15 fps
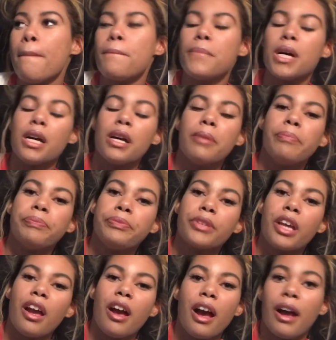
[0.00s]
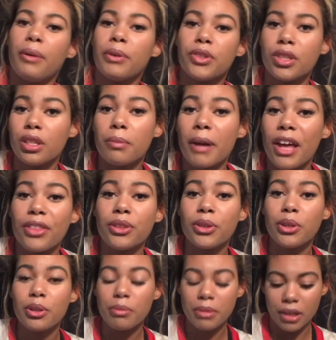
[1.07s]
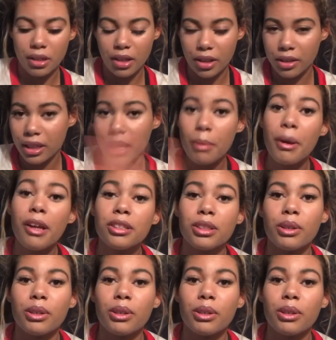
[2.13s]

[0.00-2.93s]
But I went to the bathroom and nothing came out,